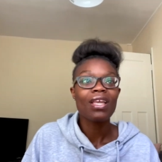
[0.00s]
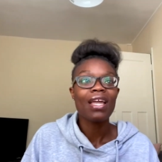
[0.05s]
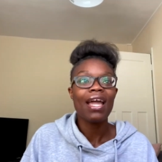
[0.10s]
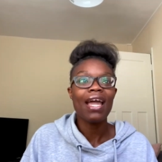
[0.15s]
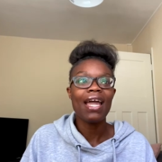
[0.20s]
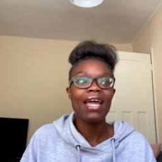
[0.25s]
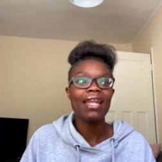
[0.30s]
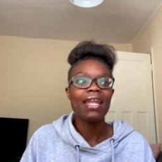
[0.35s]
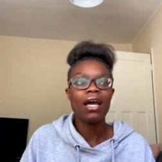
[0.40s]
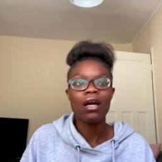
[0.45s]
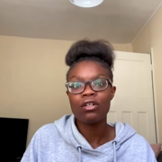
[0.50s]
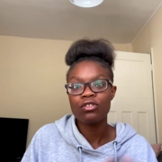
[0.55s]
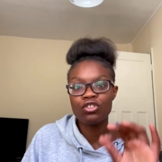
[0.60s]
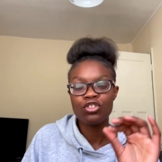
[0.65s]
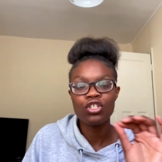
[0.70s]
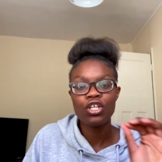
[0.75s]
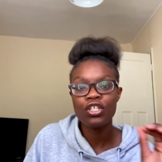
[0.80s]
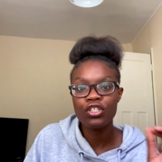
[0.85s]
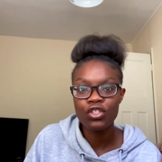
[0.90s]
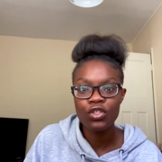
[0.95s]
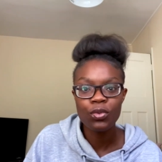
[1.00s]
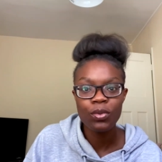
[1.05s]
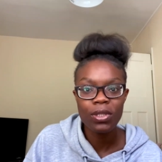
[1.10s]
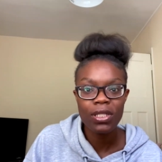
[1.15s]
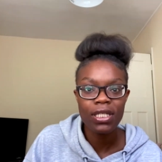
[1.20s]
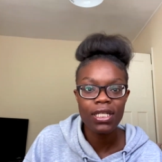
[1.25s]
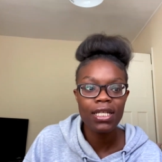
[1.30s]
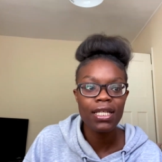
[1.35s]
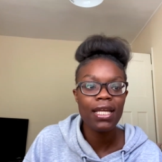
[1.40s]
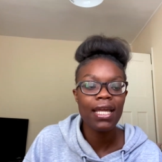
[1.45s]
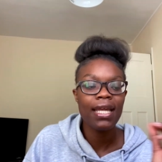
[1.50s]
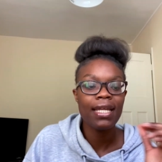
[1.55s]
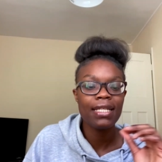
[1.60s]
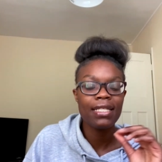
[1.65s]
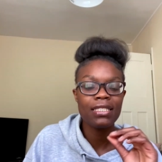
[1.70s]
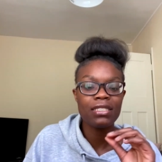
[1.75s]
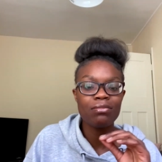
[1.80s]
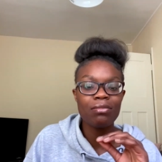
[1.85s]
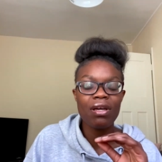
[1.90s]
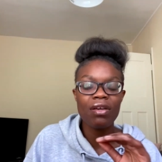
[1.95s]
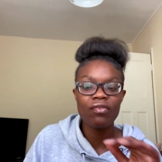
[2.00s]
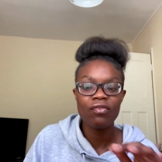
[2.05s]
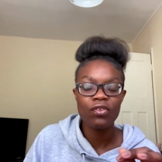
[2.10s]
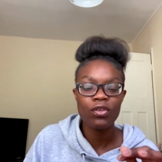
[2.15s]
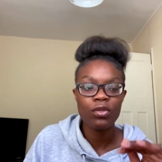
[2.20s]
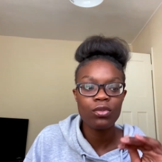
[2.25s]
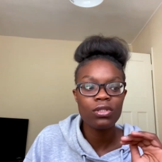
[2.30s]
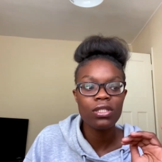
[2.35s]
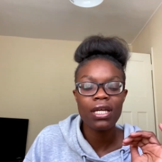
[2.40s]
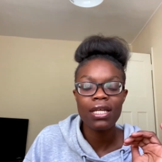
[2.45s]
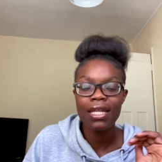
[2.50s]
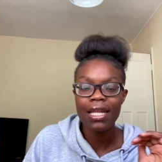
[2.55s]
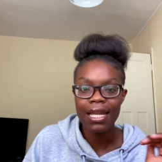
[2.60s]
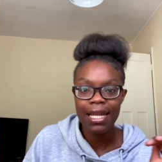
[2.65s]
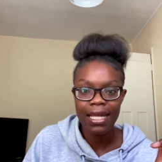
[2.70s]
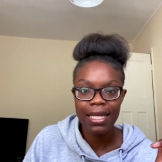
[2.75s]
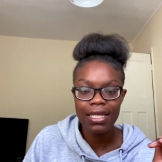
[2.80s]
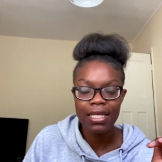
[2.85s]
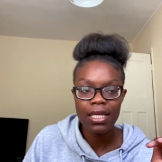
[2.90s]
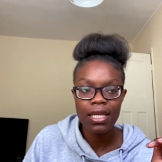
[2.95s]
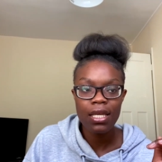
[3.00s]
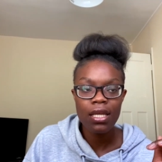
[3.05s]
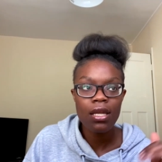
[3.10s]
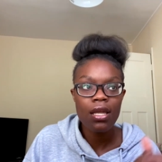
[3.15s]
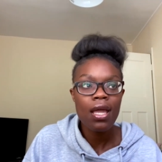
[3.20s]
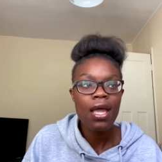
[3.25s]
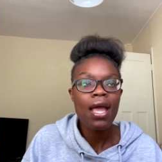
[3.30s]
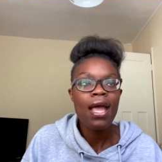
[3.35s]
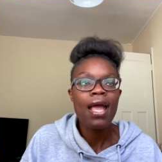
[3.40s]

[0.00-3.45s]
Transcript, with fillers: and I enjoy doing it and it's my field and I like it.